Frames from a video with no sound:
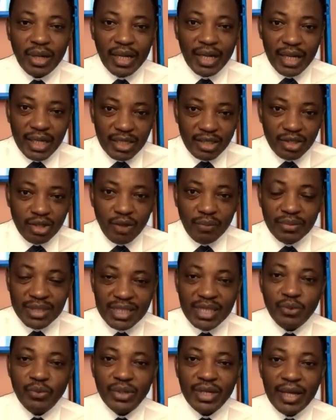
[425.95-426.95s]
cut some
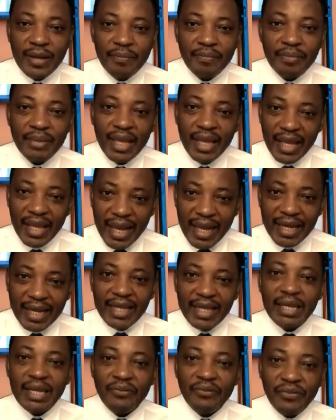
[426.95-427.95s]
deal with them and
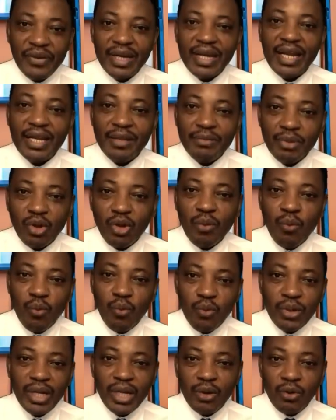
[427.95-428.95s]
let them finally become
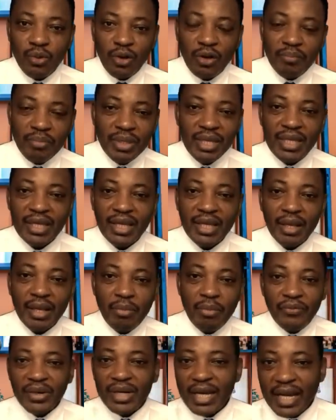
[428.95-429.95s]
who they could not be
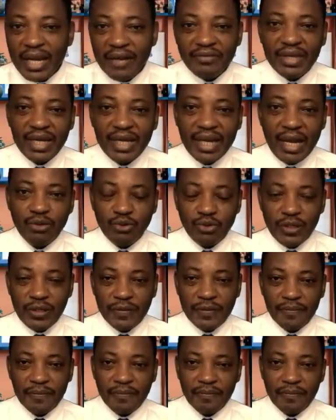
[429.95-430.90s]
before they left the country.